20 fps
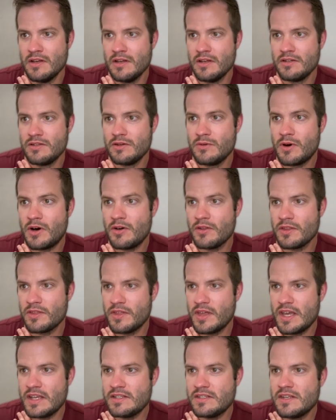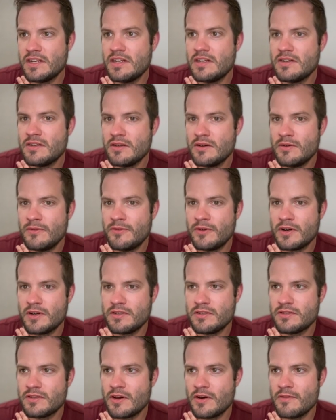Do all the things you need to do for
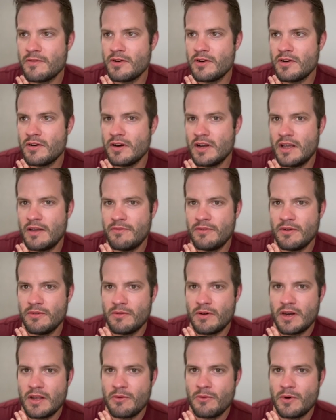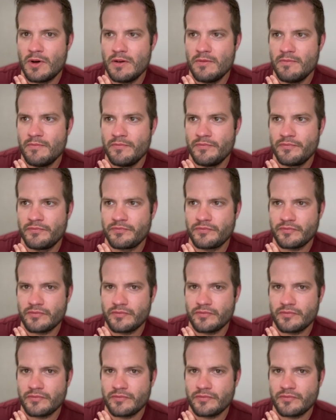each server if you're running one.